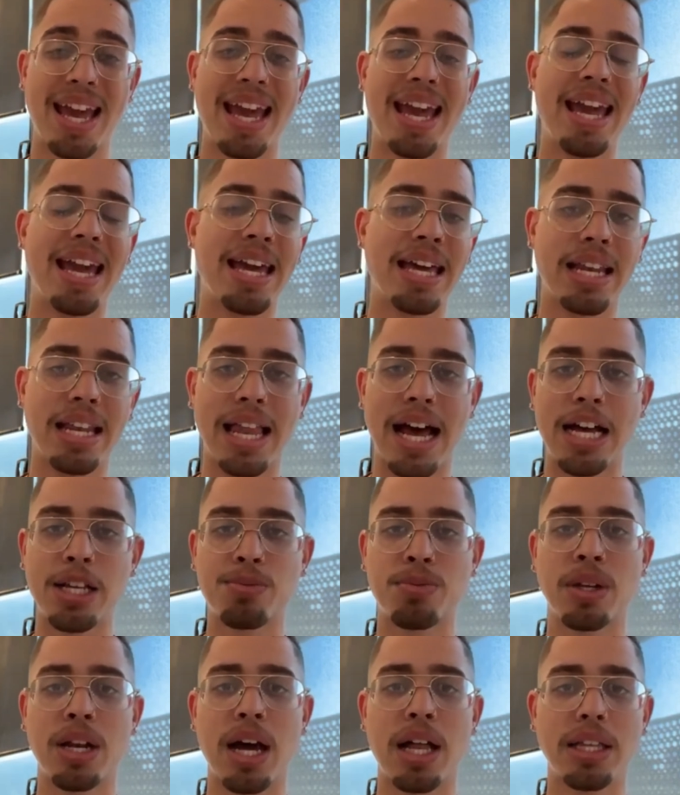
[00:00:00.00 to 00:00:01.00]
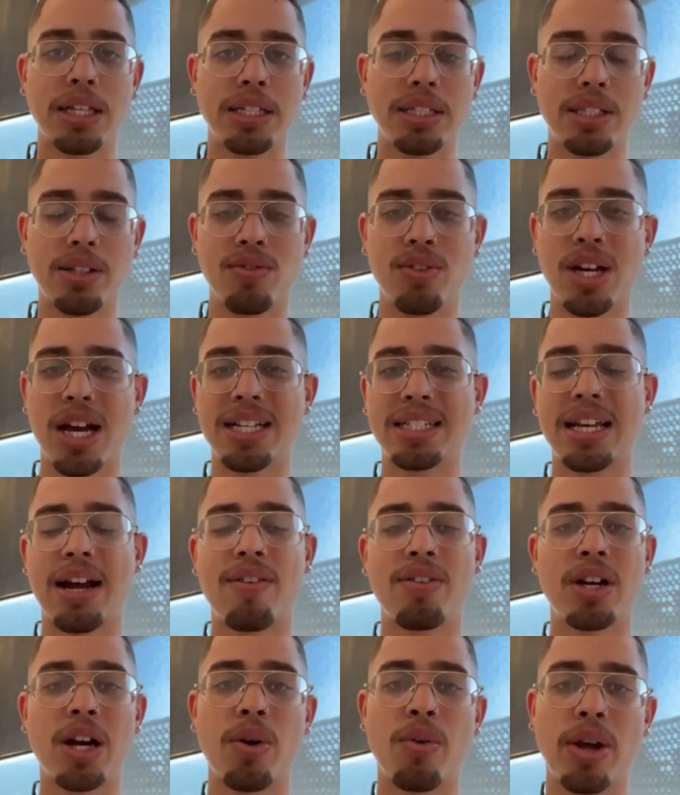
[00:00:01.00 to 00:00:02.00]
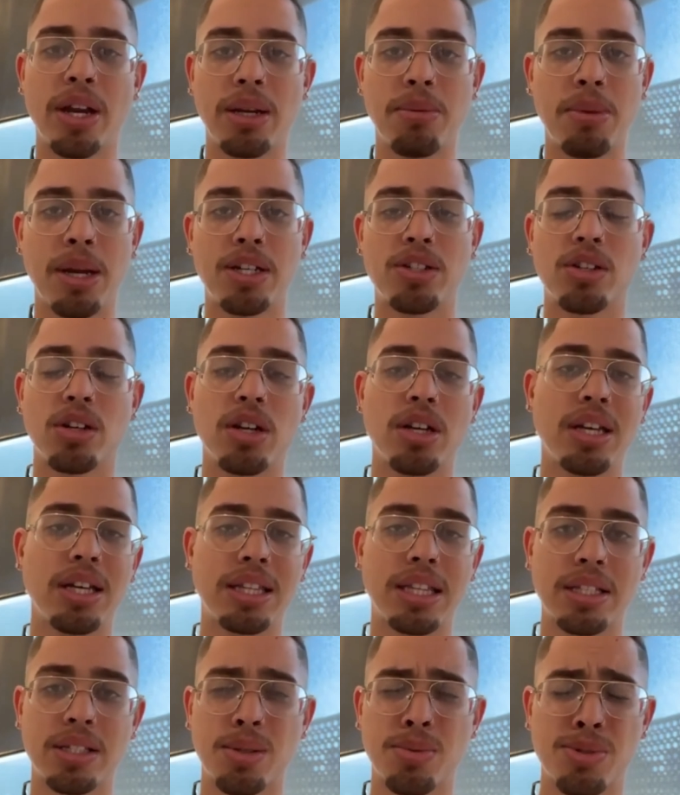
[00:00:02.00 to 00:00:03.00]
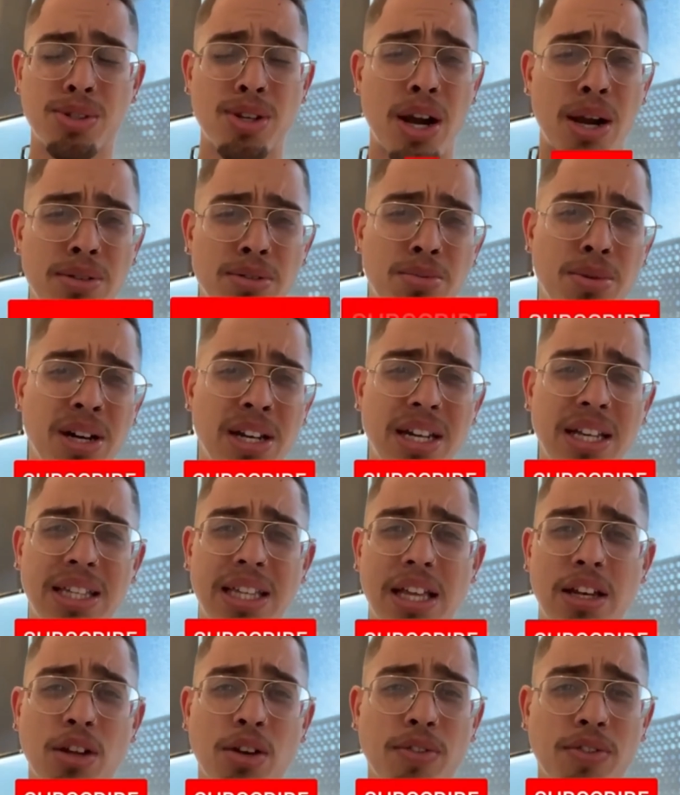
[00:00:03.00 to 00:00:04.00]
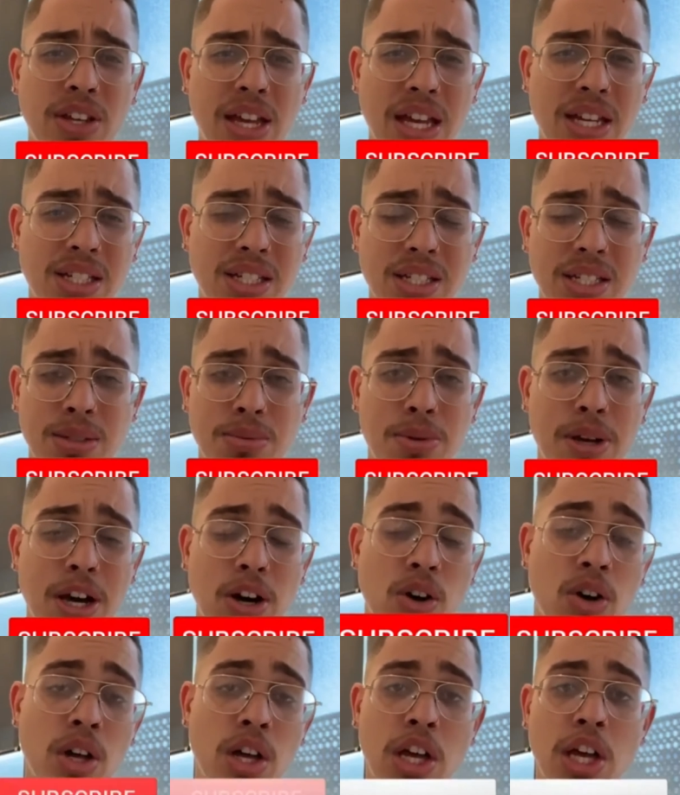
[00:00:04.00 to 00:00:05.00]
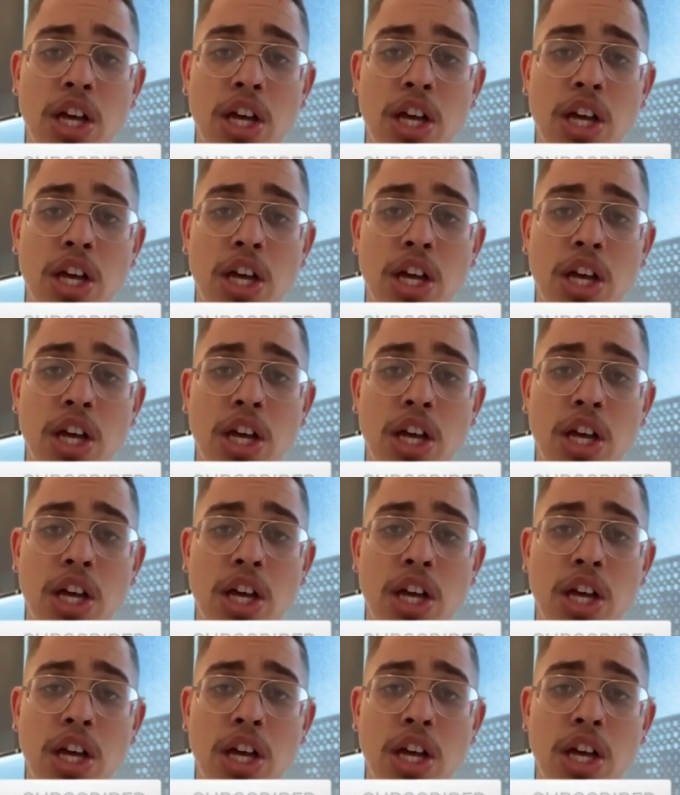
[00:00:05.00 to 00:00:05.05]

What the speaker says: And last but not least, if you guys haven't already, make sure to hit that subscribe button, hit that notification bell,